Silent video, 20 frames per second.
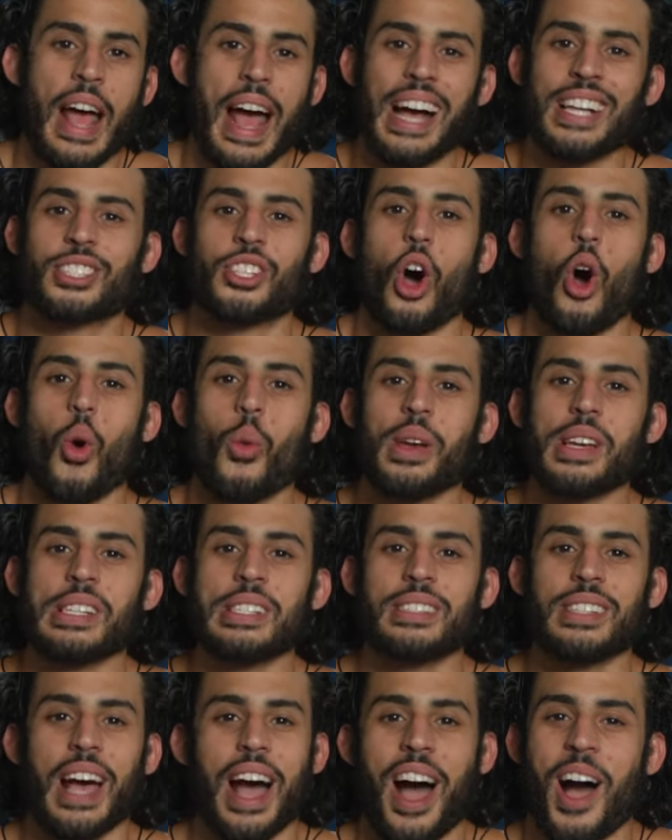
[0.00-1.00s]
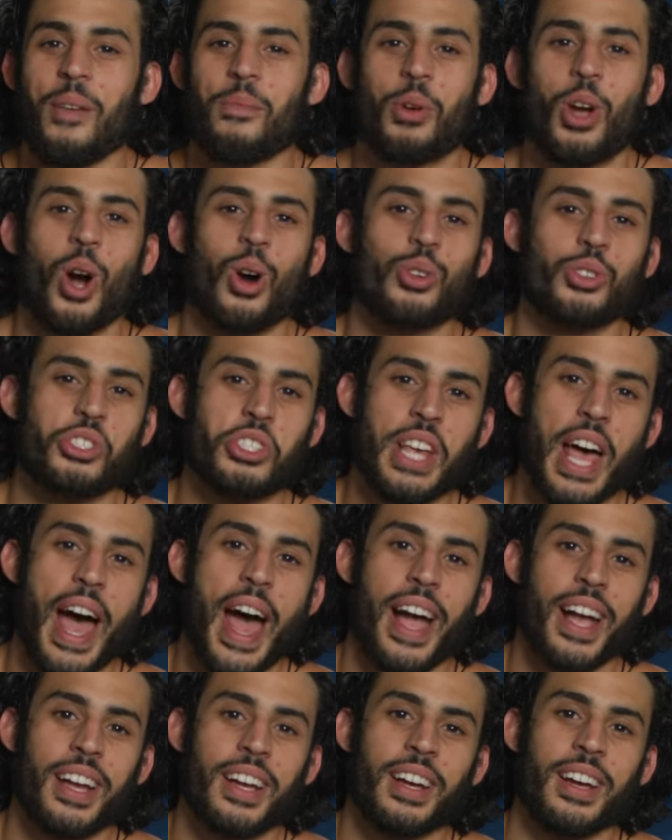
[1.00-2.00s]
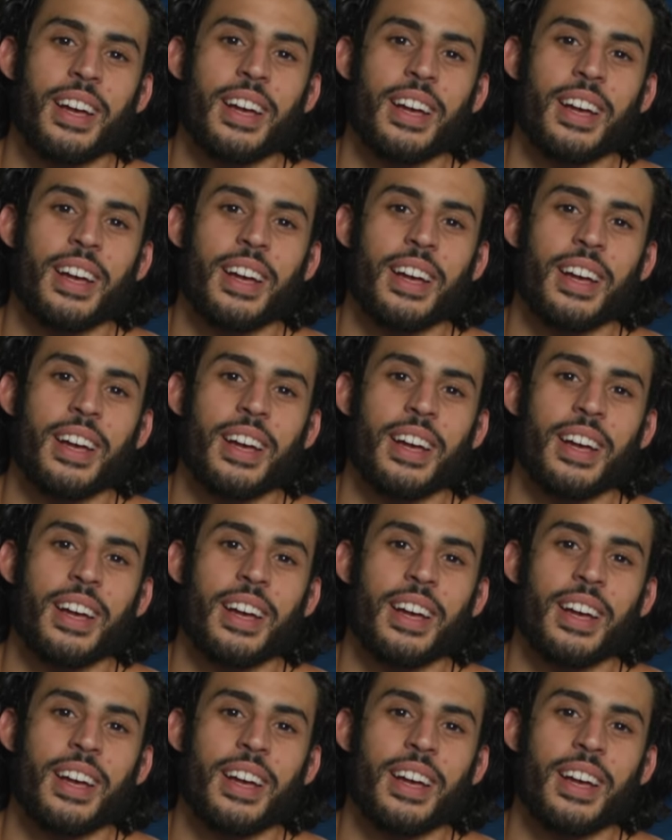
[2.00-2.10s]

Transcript: As always, I'm Coach Zach,